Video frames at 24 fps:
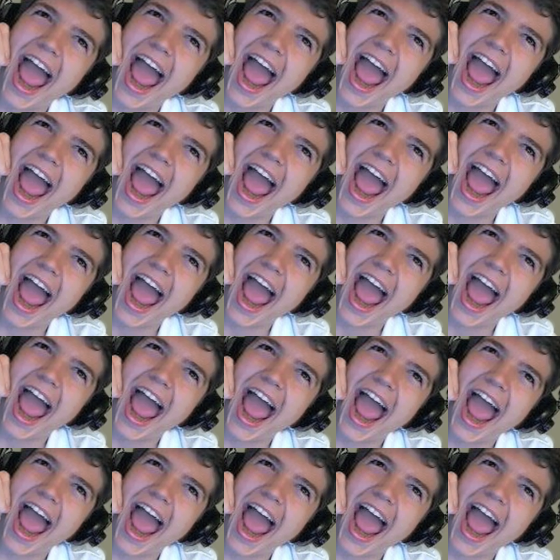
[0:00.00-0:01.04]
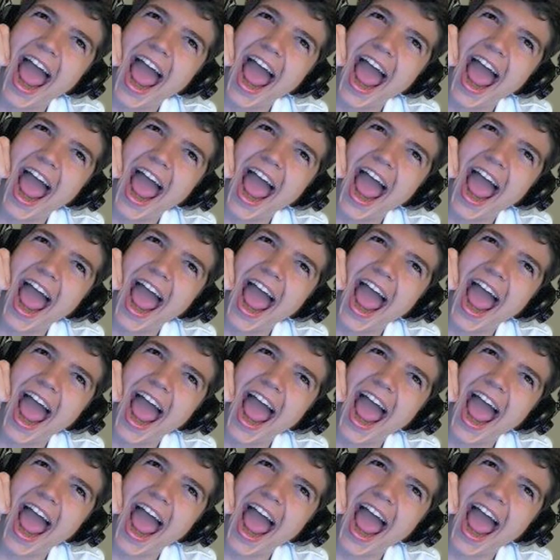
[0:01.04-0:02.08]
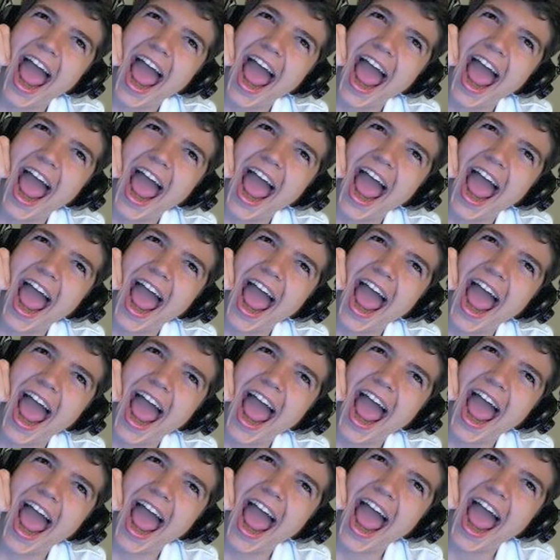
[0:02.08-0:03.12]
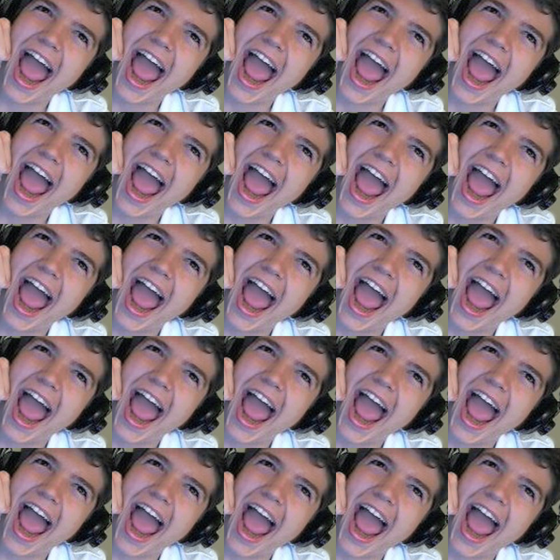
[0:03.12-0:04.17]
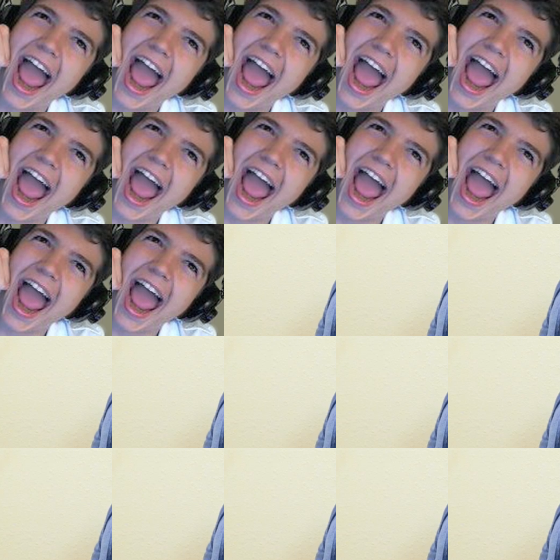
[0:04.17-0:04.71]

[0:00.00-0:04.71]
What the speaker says: No words are spoken by the person on screen.